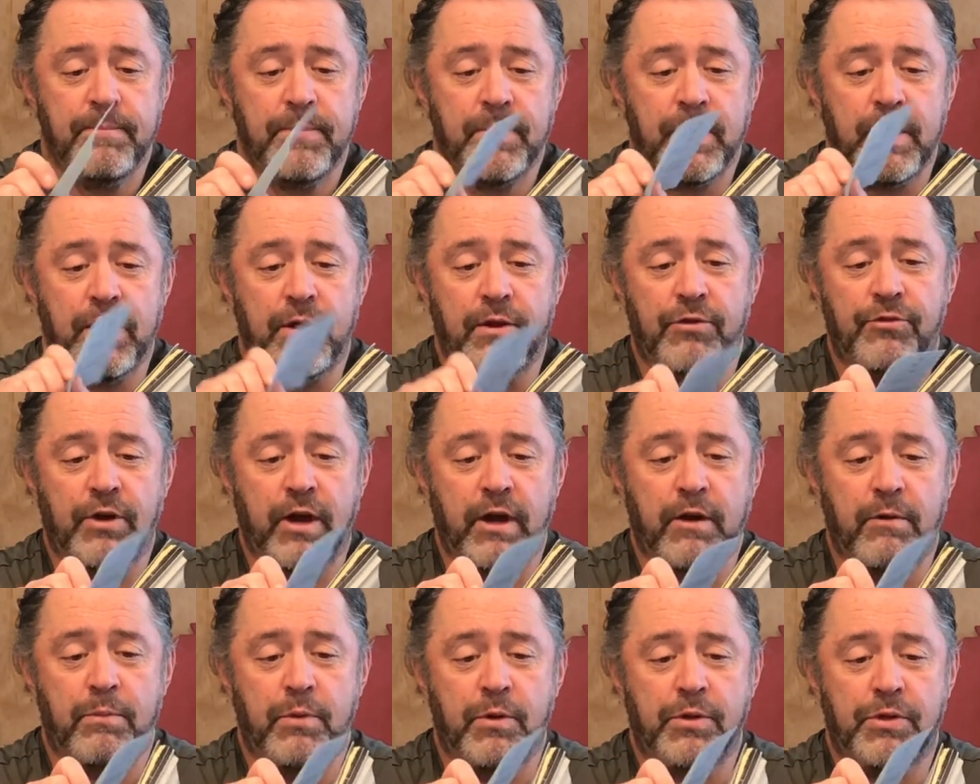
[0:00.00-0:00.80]
is
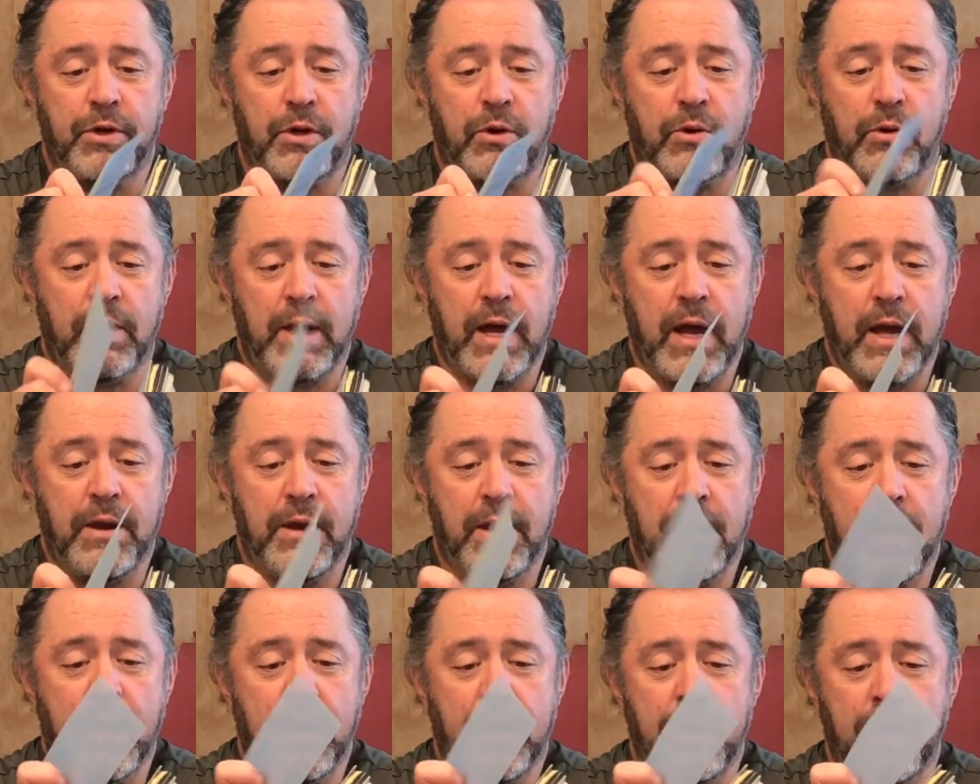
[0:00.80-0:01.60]
I've put the Granat
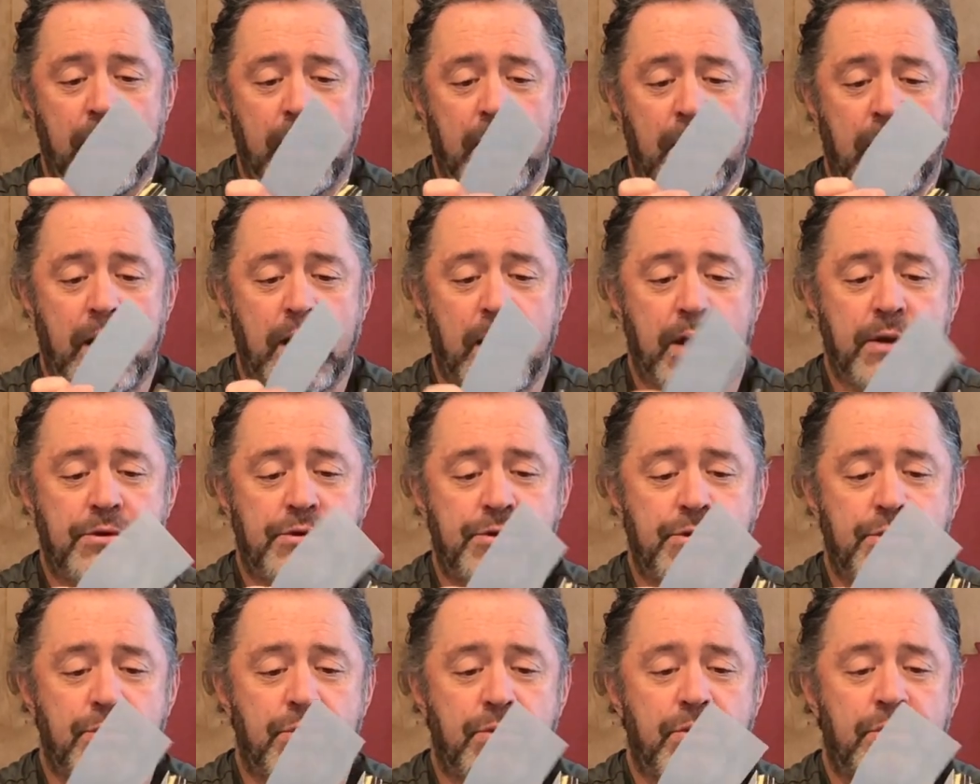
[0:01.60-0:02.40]
net
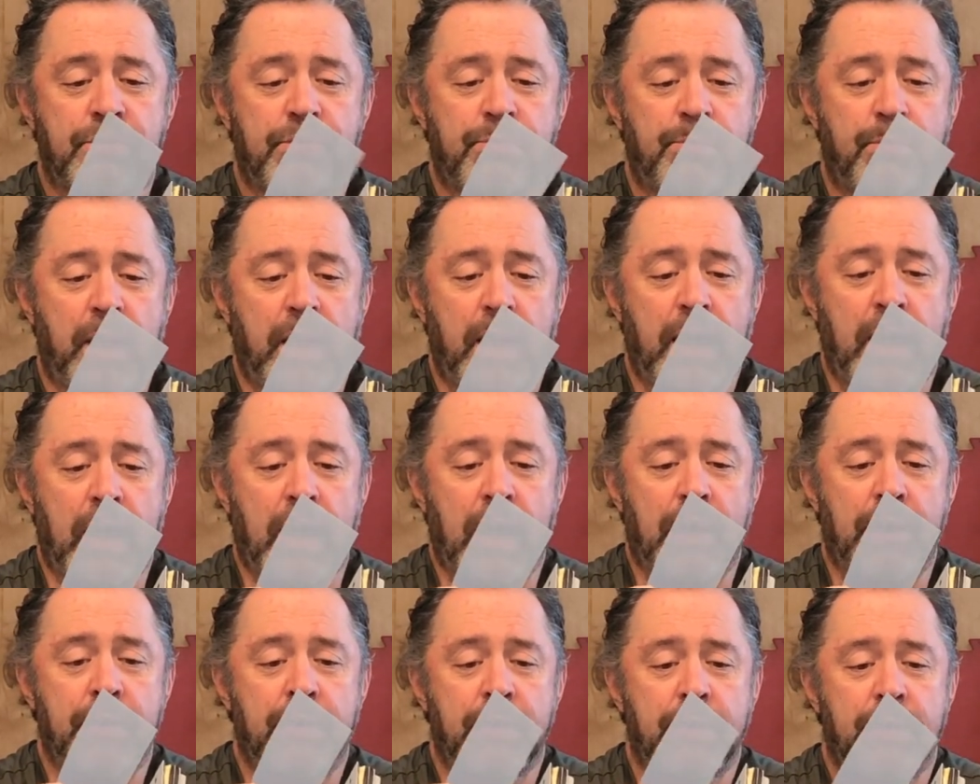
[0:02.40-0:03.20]
onto this
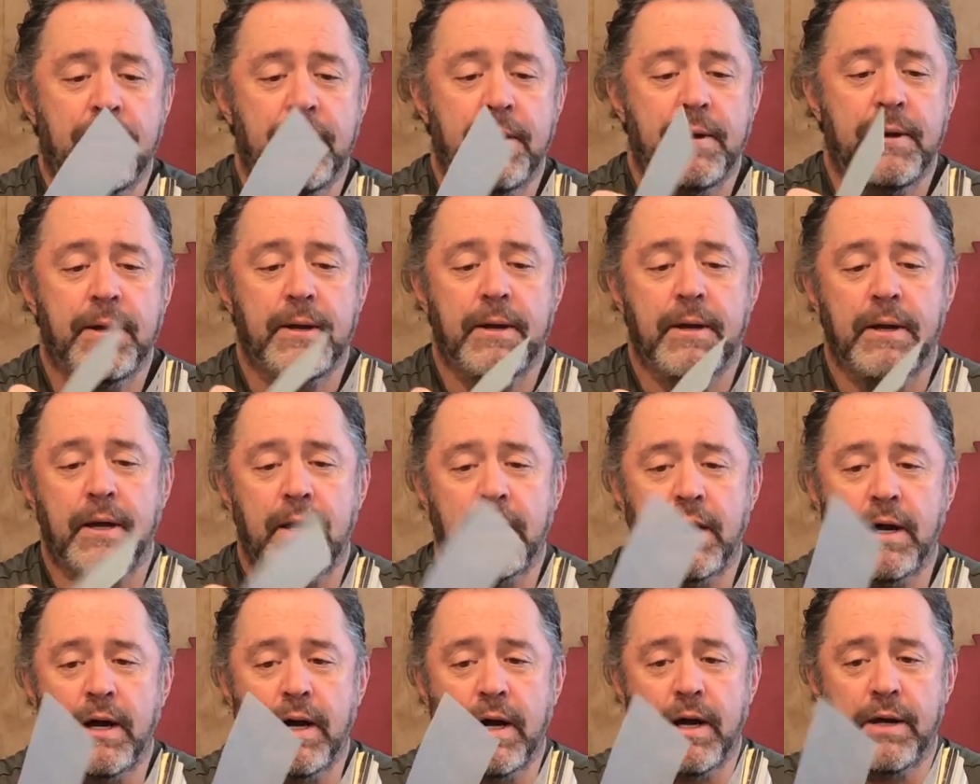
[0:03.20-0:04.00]
pad.
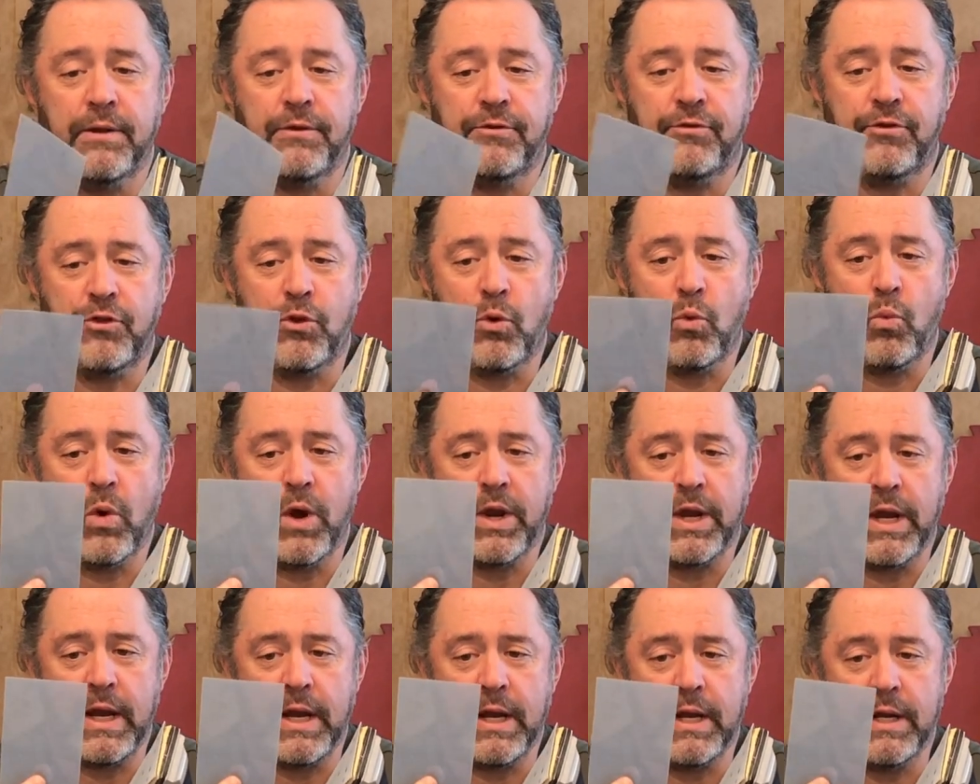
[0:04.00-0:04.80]
It's the
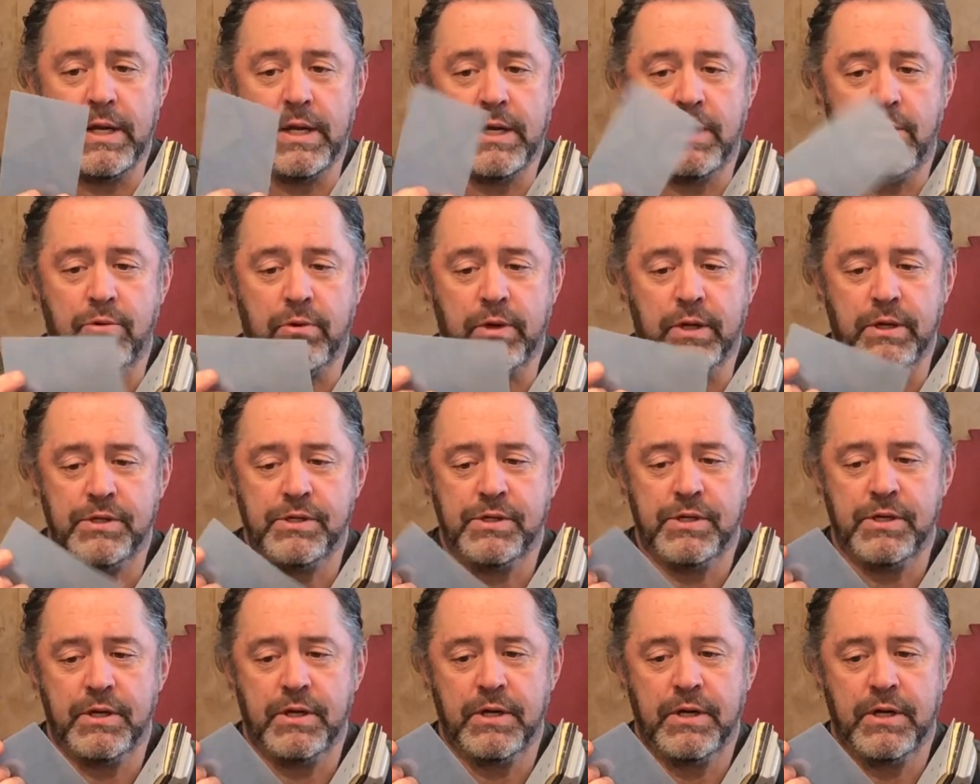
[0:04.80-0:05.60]
180
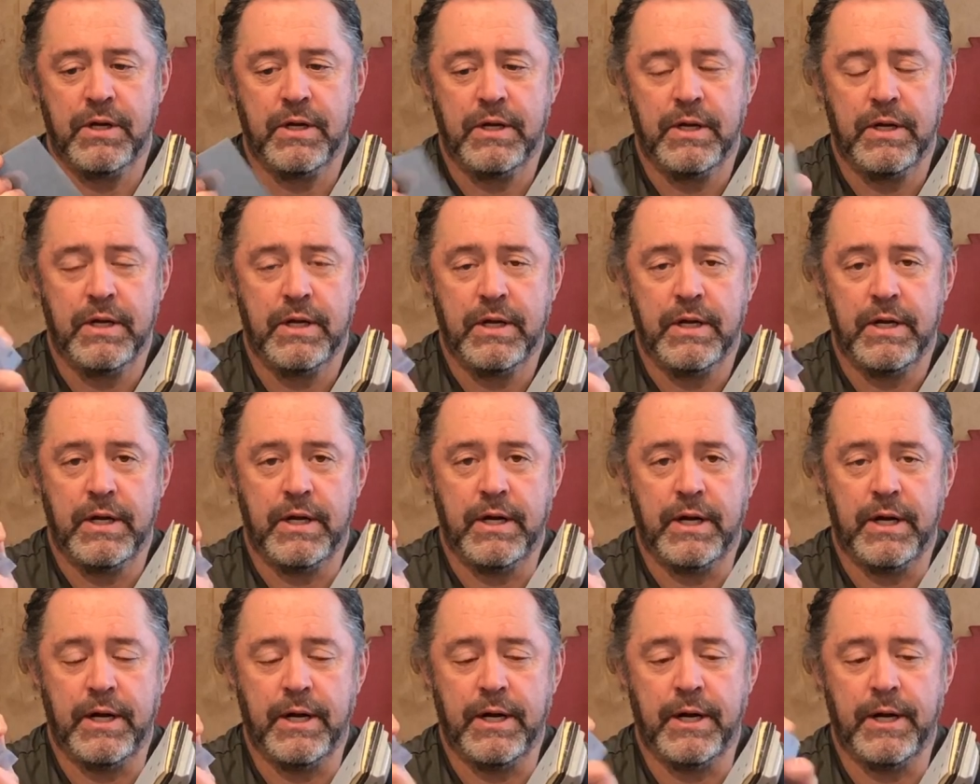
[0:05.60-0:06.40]
grit.
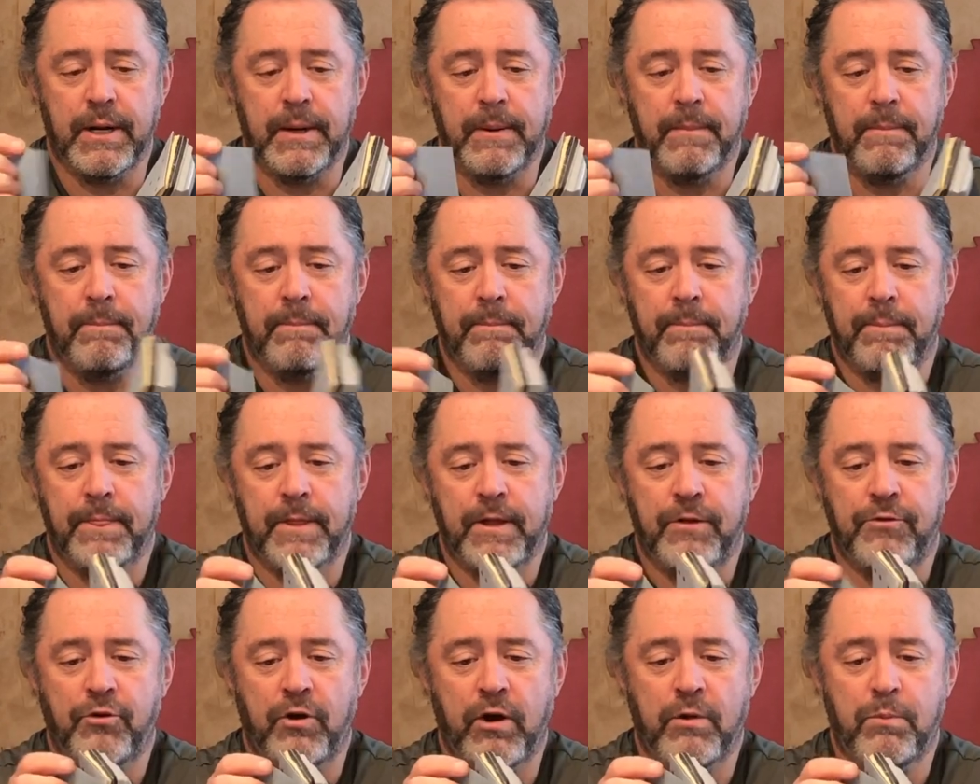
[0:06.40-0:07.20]

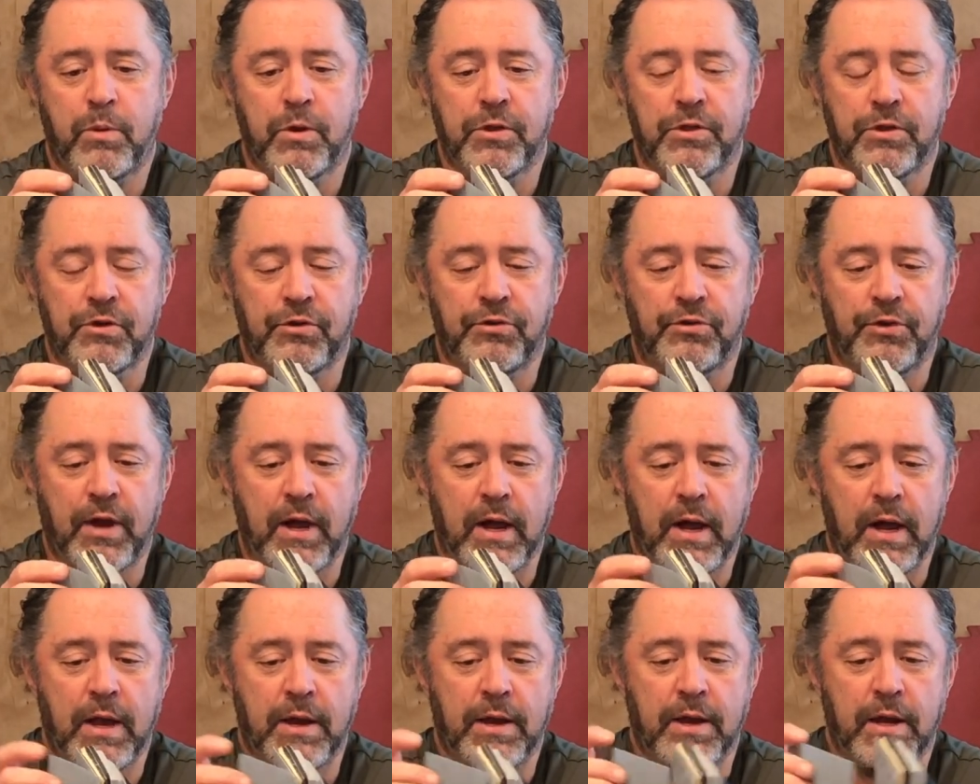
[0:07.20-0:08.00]
So I put this
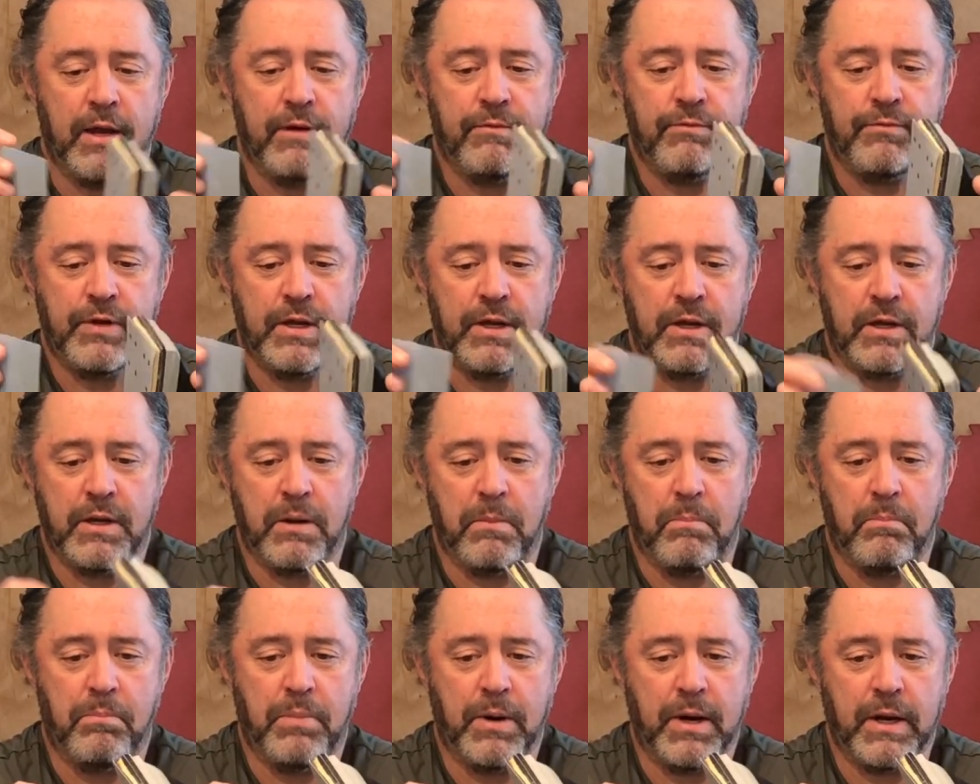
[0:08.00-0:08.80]
on. I've taken
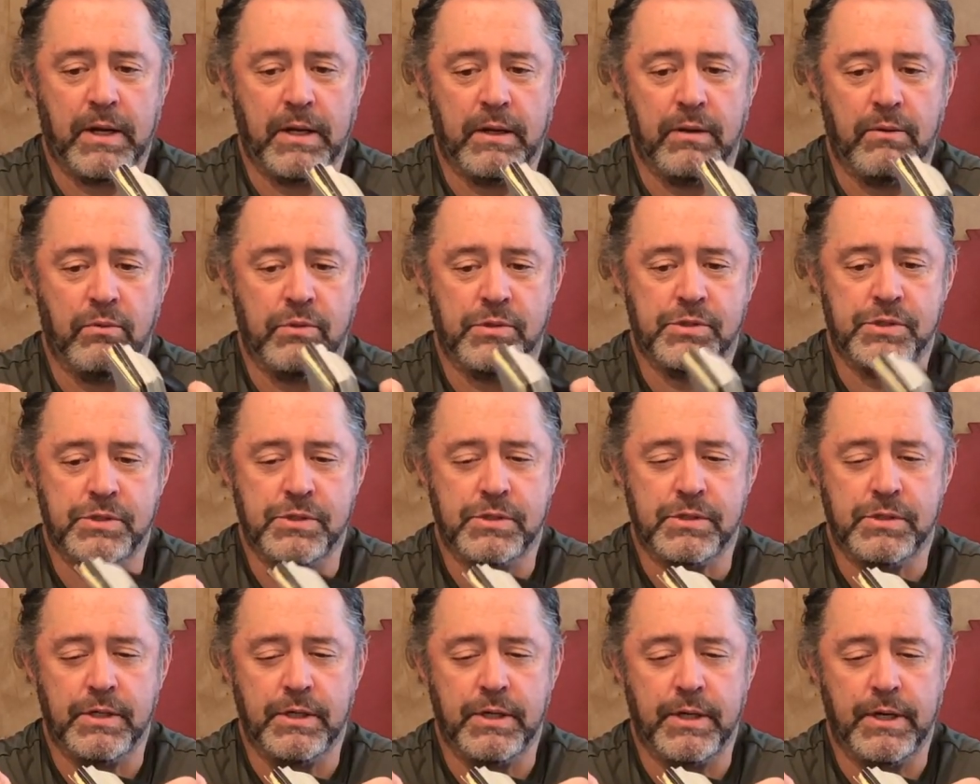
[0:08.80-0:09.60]
a bucket with
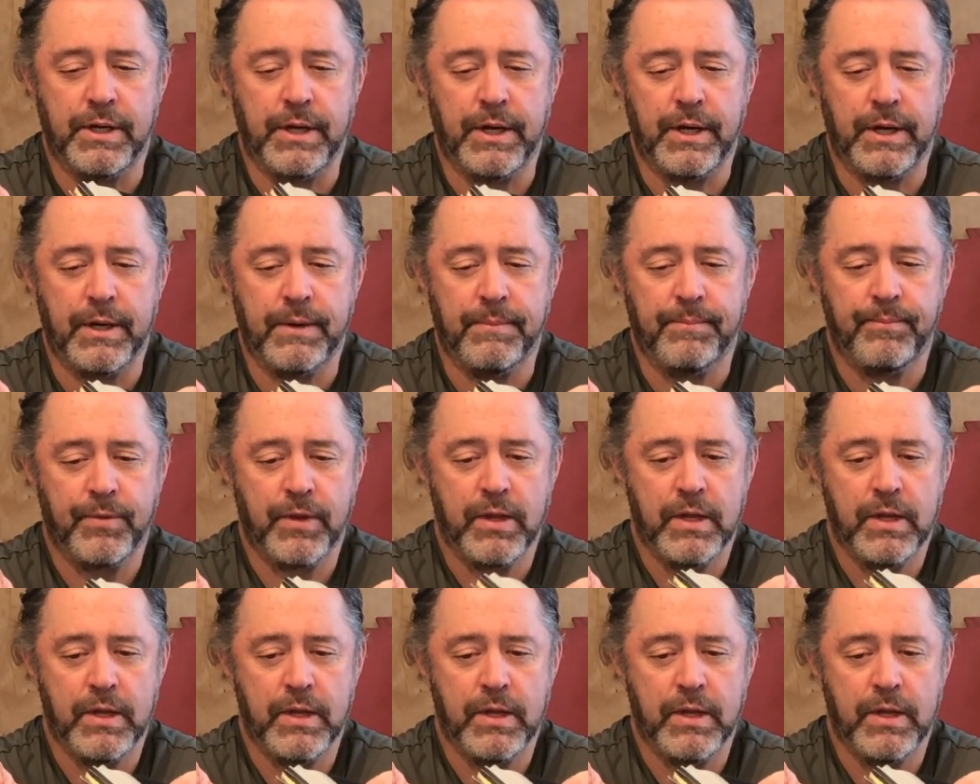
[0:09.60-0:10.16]
just a